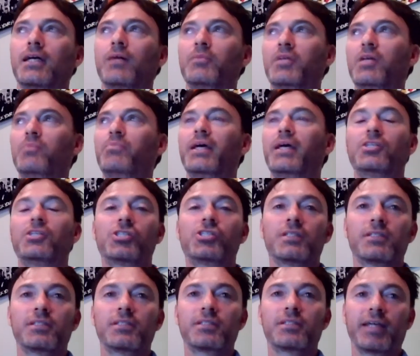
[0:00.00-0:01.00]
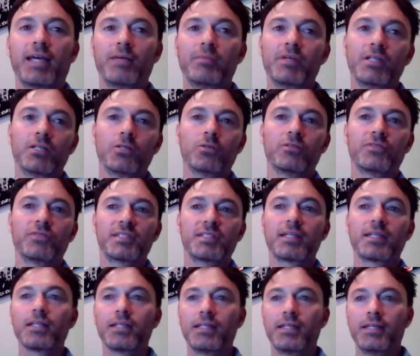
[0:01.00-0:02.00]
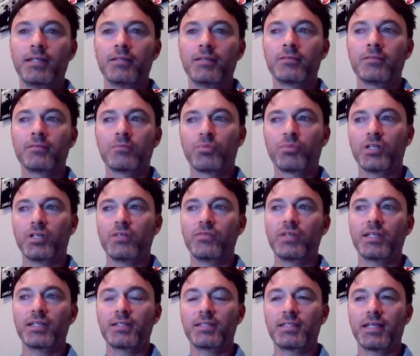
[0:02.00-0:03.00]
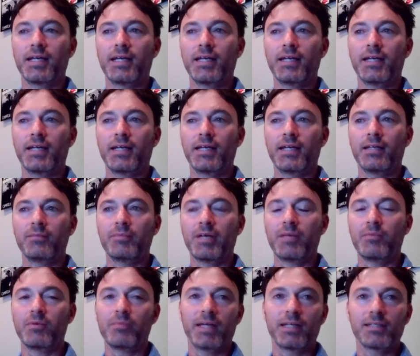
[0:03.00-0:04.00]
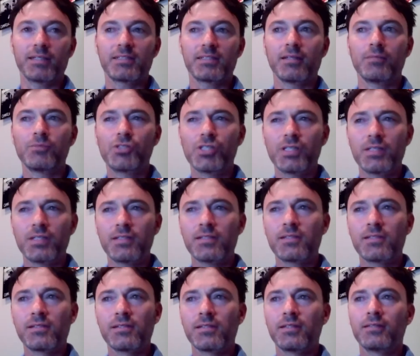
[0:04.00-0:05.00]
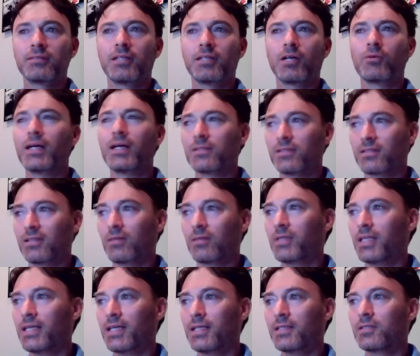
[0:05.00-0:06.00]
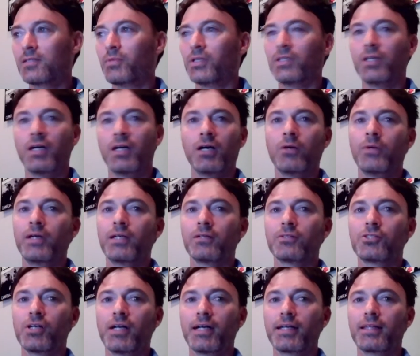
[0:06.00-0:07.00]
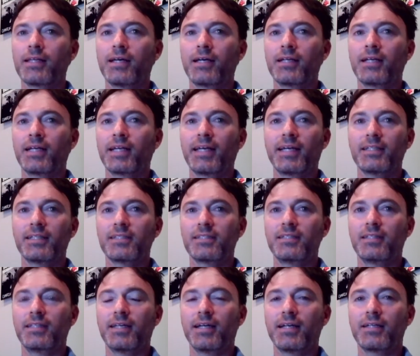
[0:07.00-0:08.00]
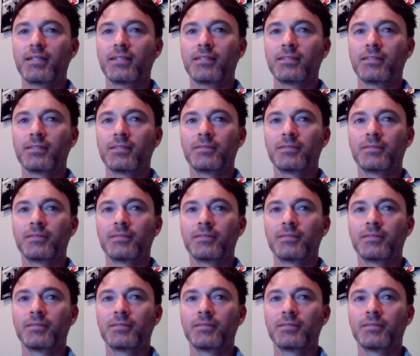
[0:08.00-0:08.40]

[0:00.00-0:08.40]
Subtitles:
how many patients came into a facility previous day and maybe make assumptions around some of these, but no, we don't track that. I can't see that.